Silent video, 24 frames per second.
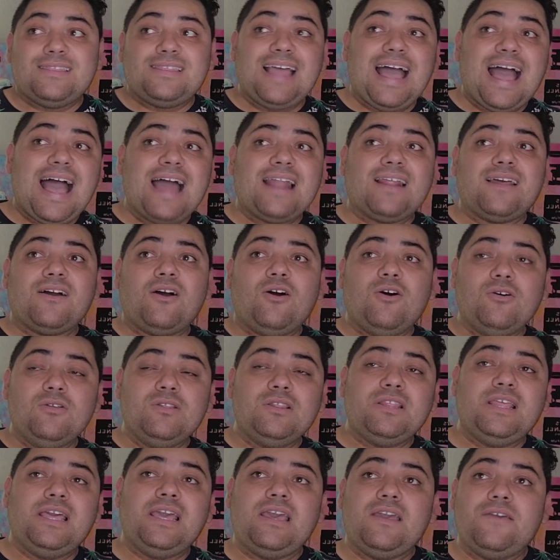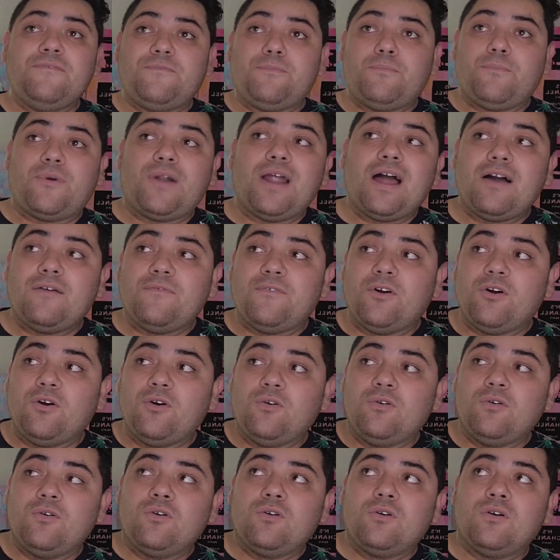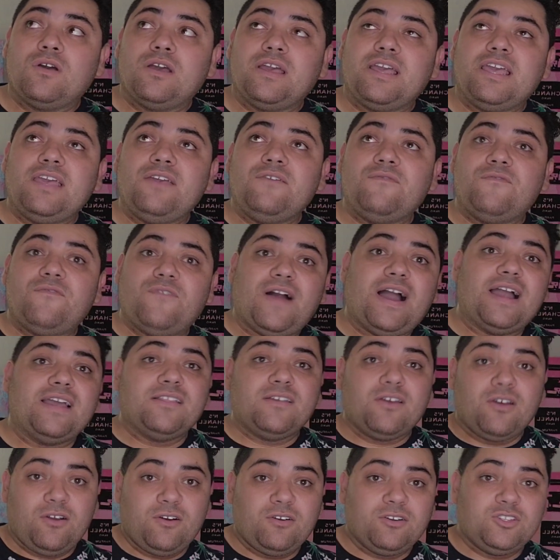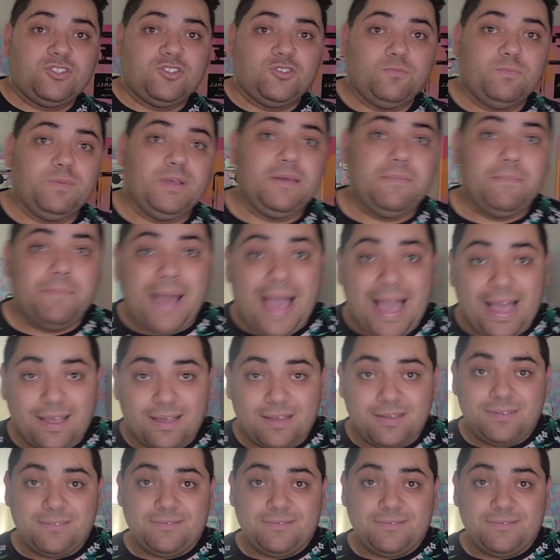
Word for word: That only if Bravo invite her to be back.